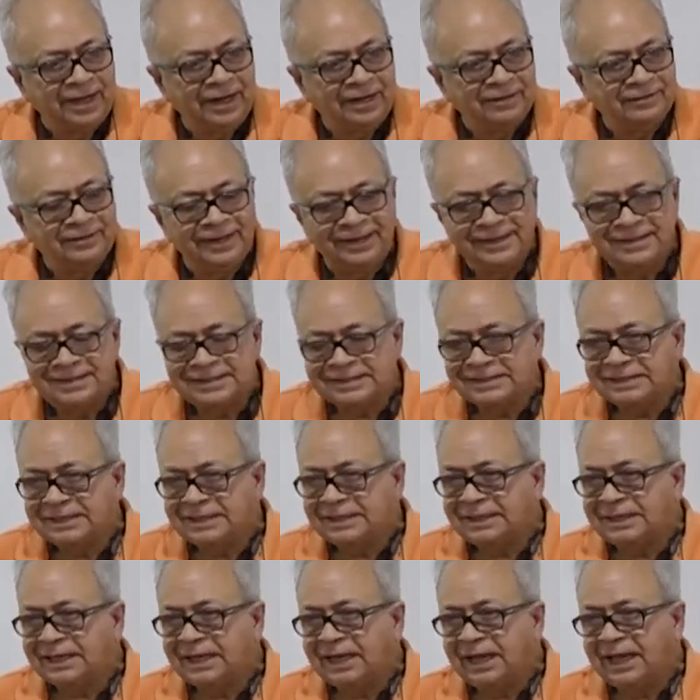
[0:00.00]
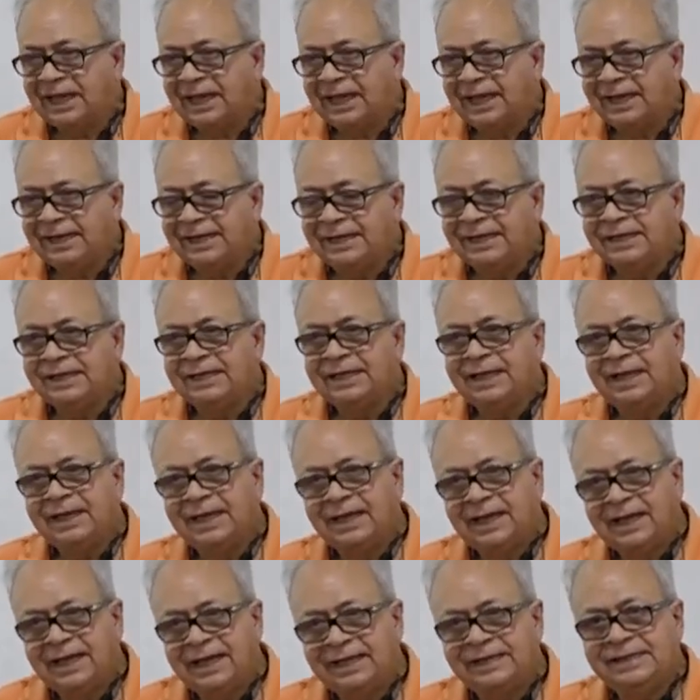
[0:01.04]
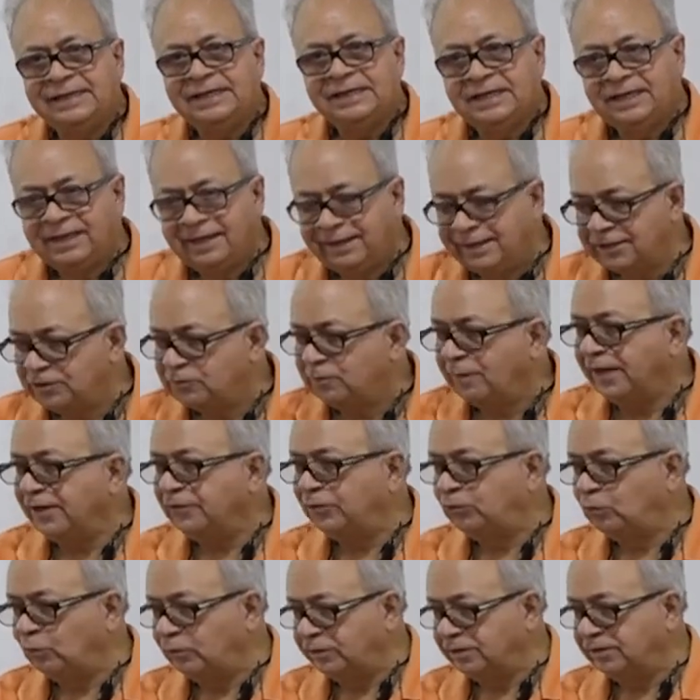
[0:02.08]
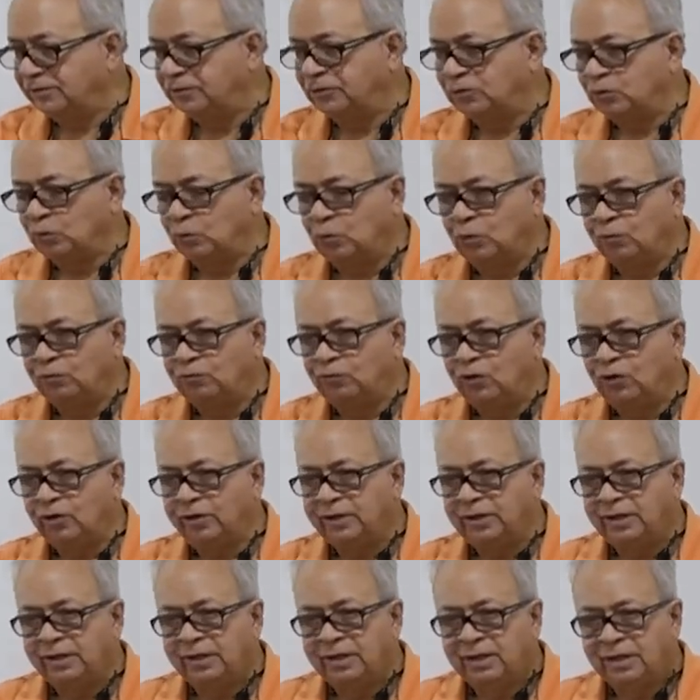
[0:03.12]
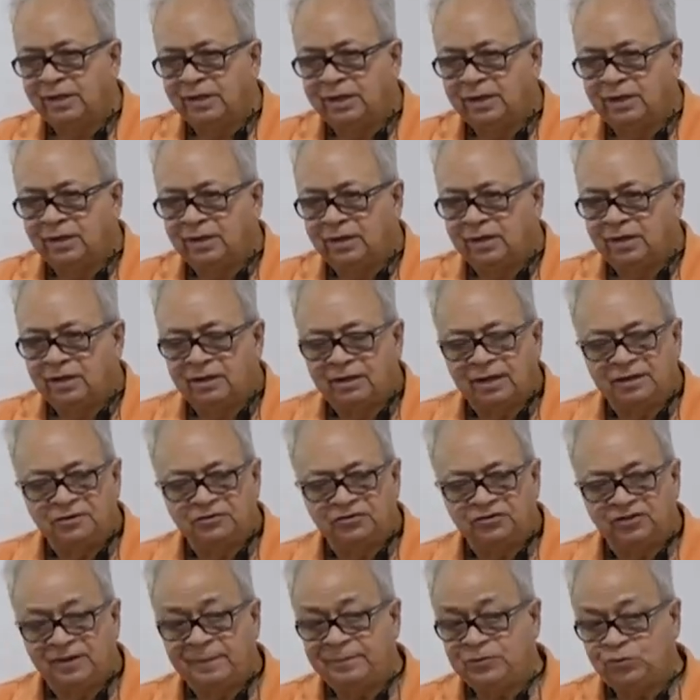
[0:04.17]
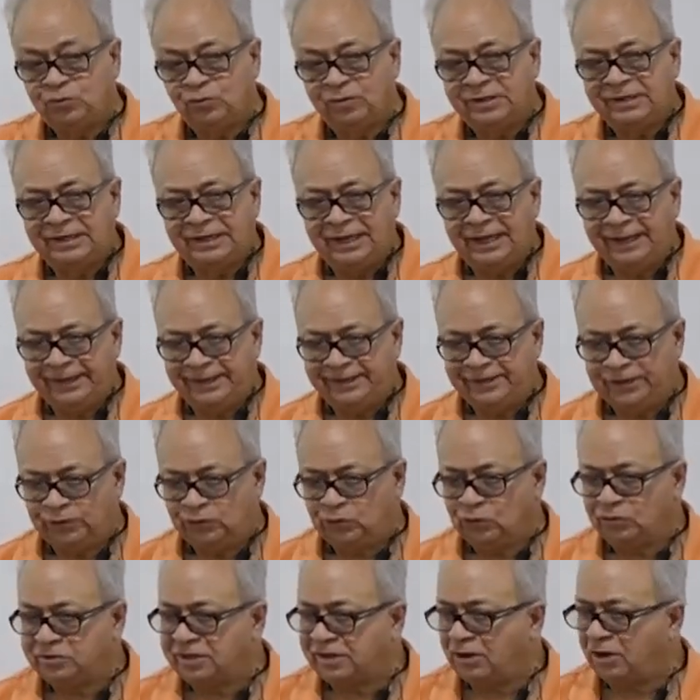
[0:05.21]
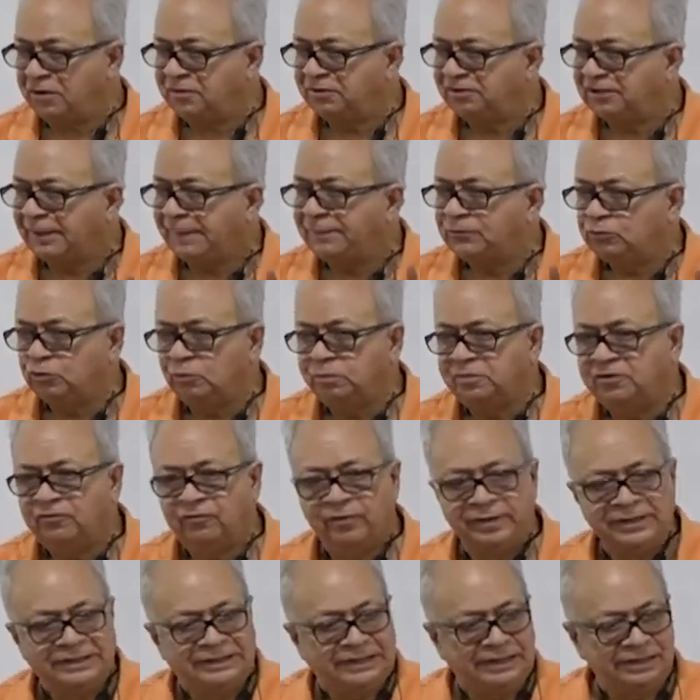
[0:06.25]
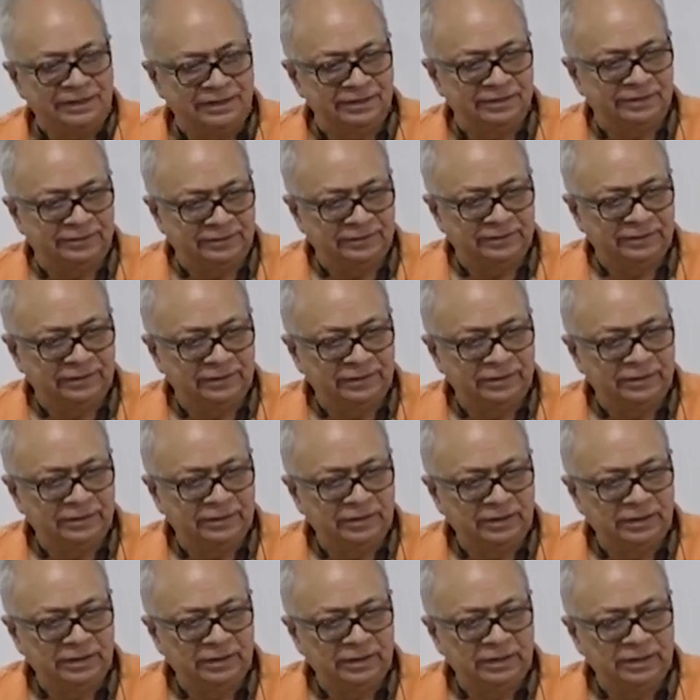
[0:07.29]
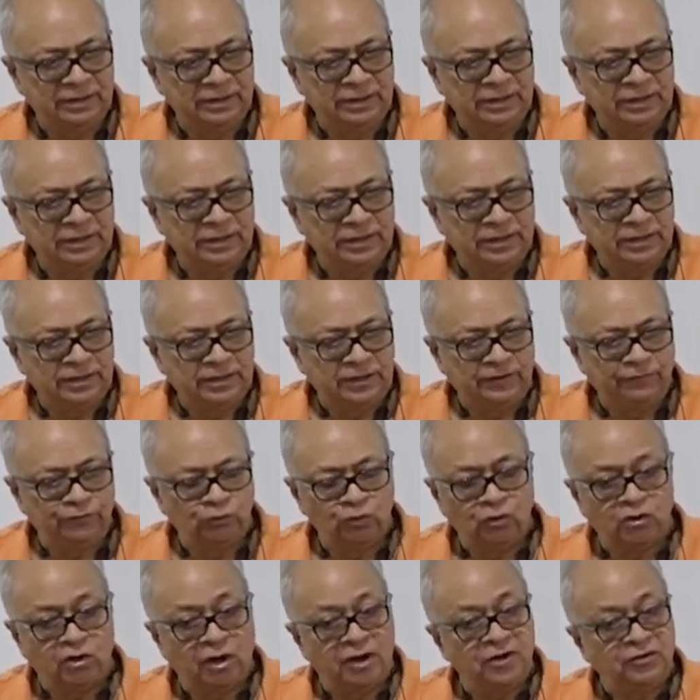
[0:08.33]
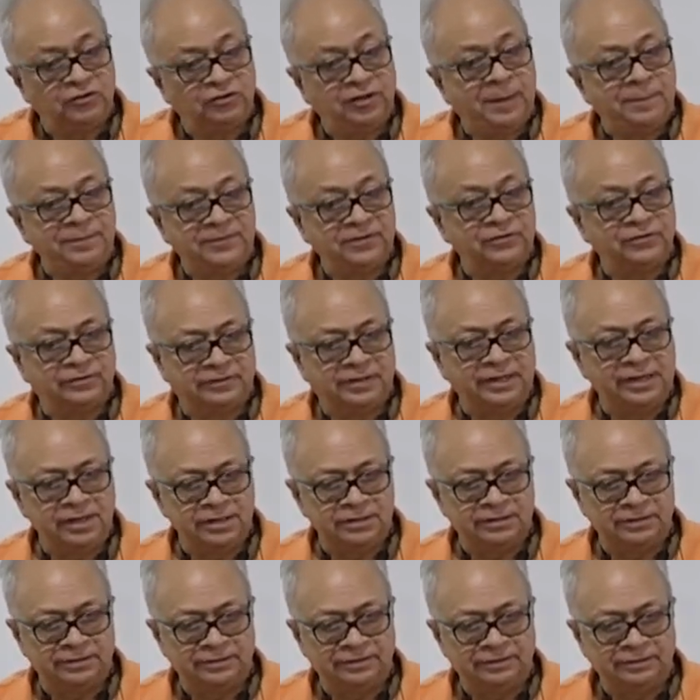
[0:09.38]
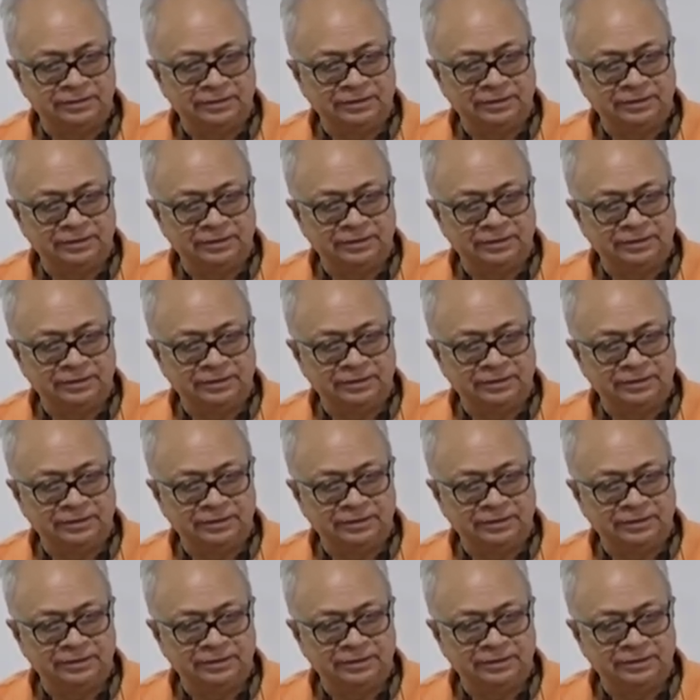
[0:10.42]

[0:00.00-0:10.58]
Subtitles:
is that I encourage my students to go for conceptual clarity. The concept should be very clear. If your concept is clear